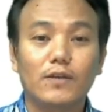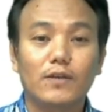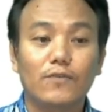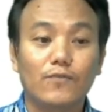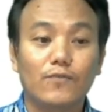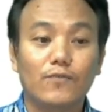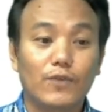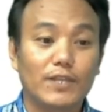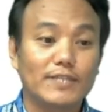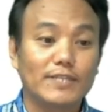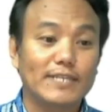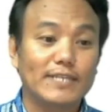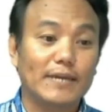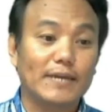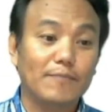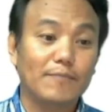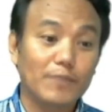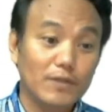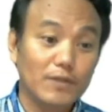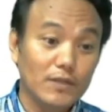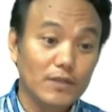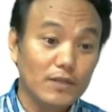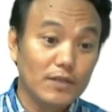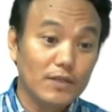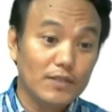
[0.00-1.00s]
For
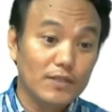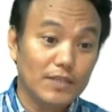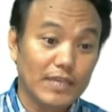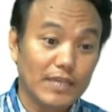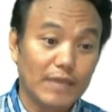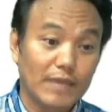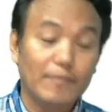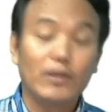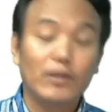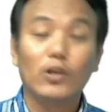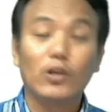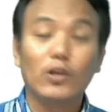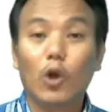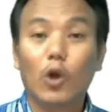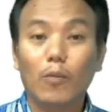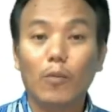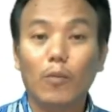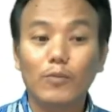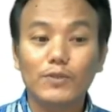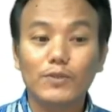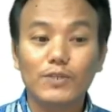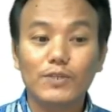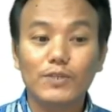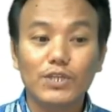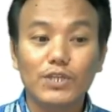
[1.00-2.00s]
example, the chemical
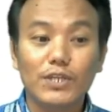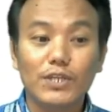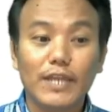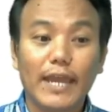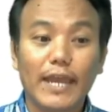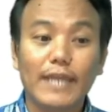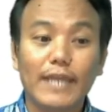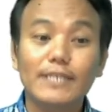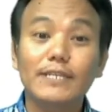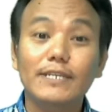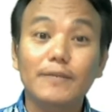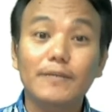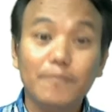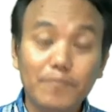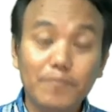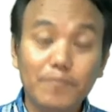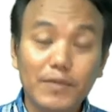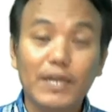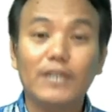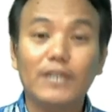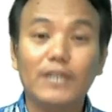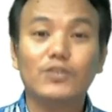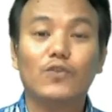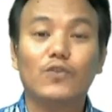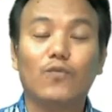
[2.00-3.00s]
composition and
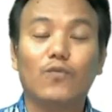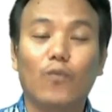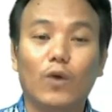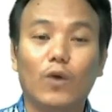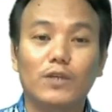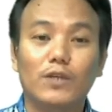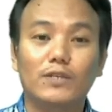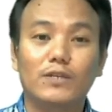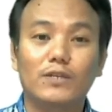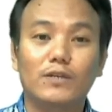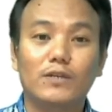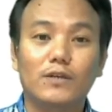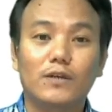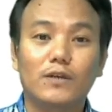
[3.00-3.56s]
pH of water.